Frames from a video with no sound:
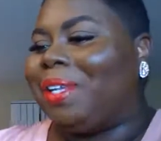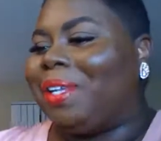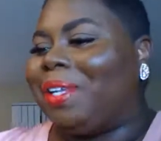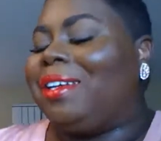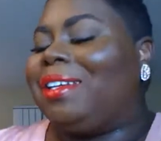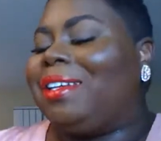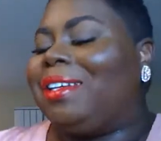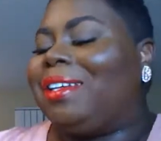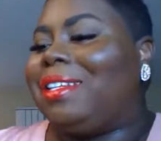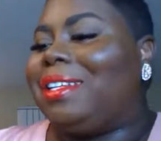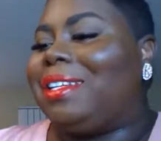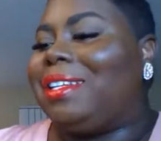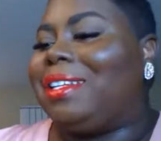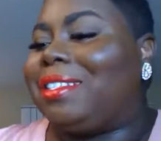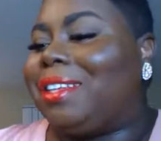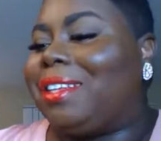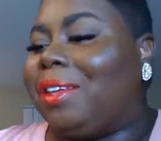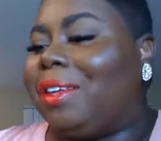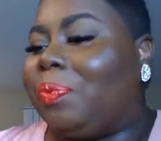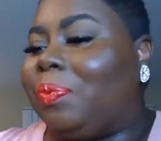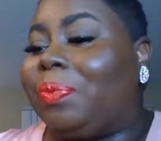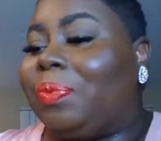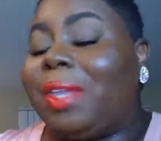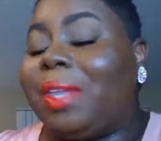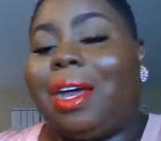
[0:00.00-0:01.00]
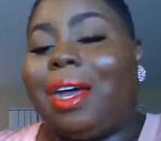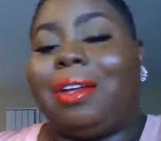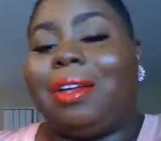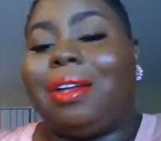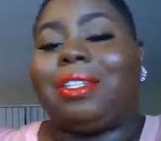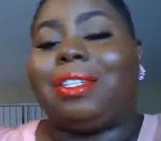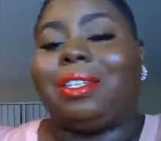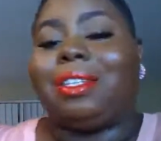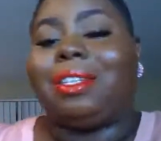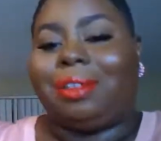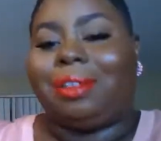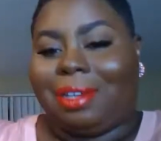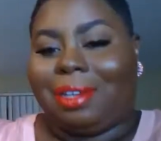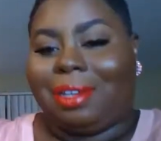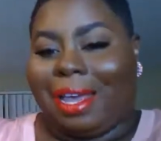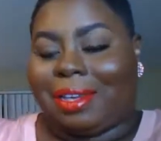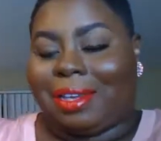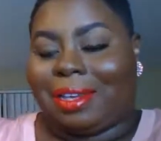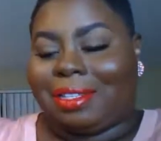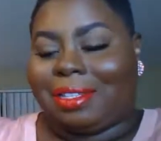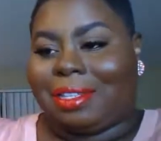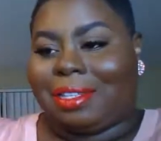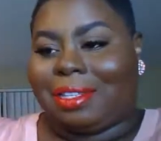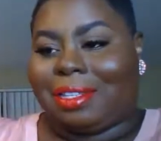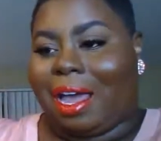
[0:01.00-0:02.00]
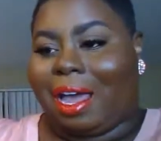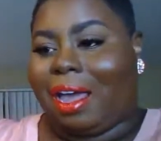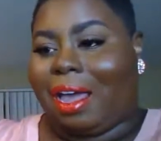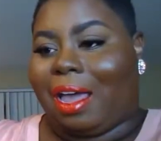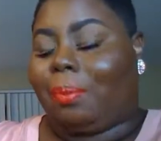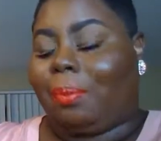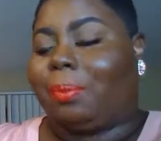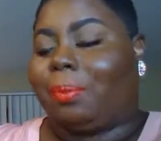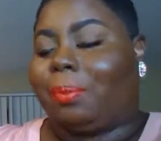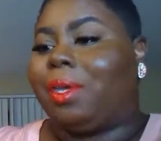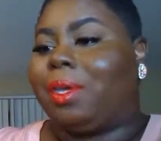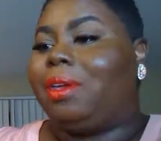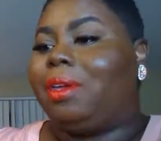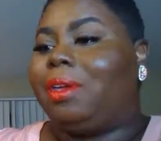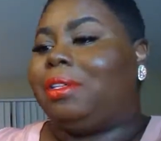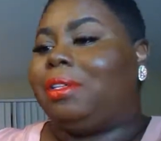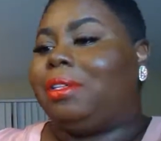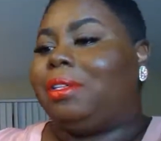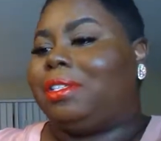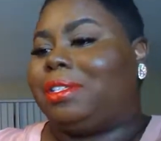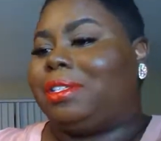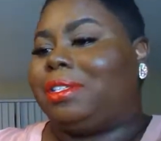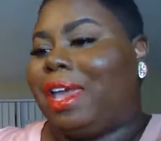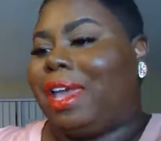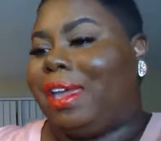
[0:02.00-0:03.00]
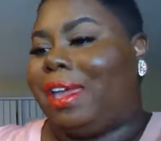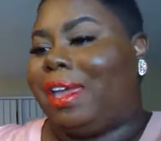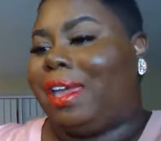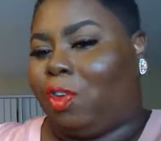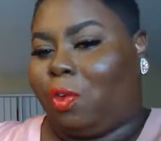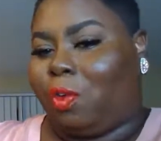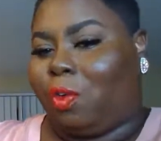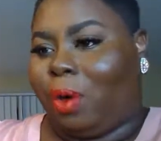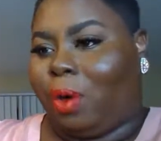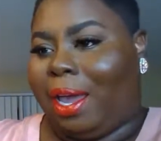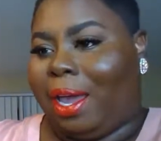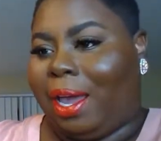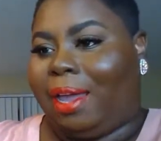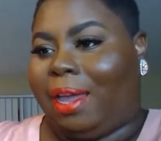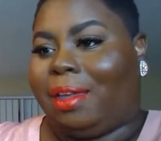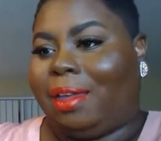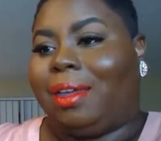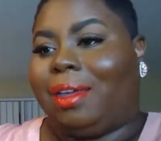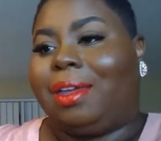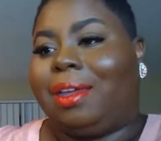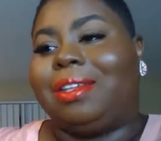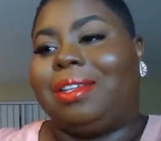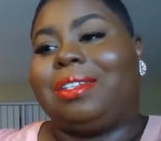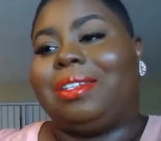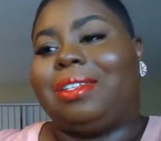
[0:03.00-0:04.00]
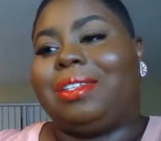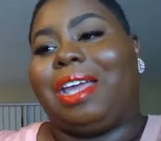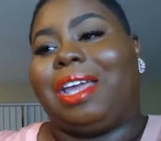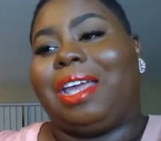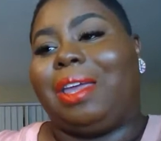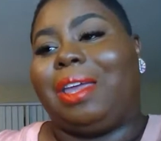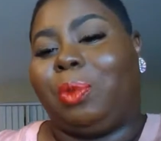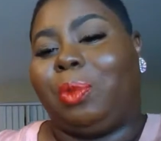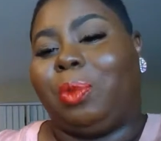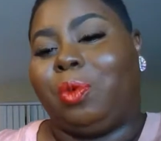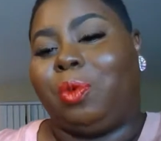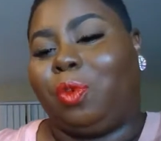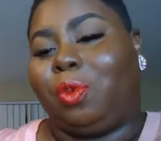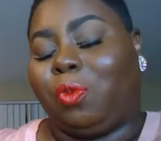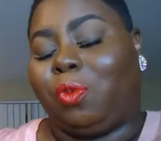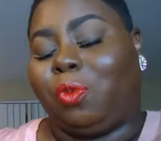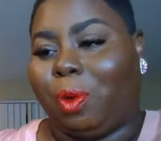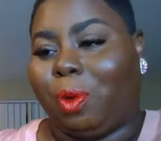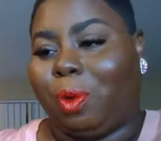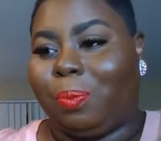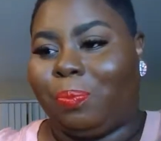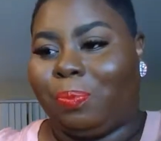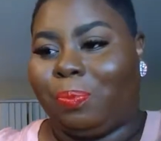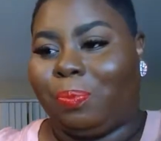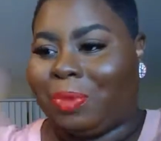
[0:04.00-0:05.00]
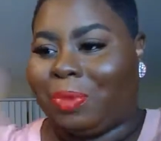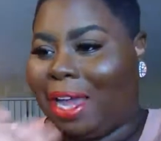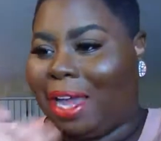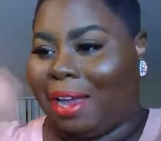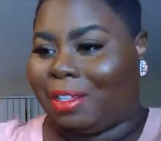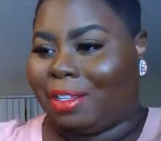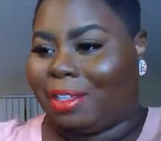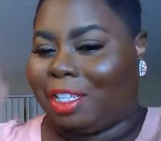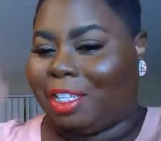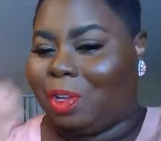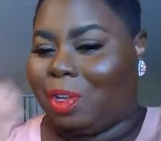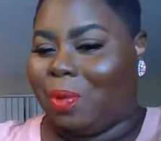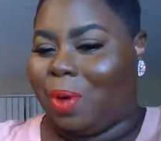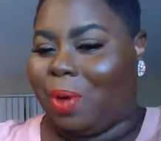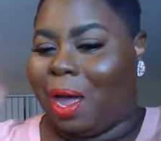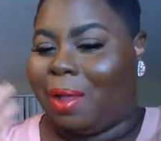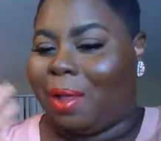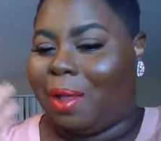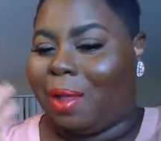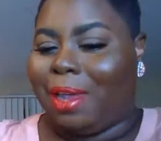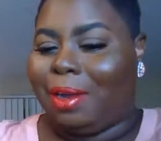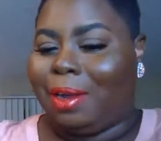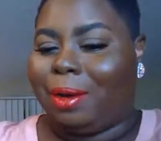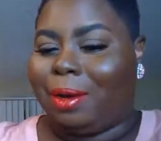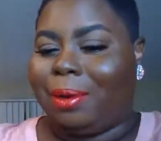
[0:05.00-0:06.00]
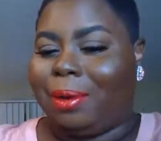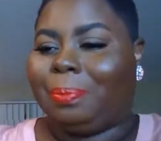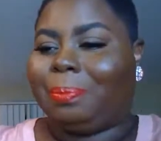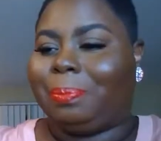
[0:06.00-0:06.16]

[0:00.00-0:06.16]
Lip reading: Listen, until next time, stay great and stay beautiful. I'll see you all later.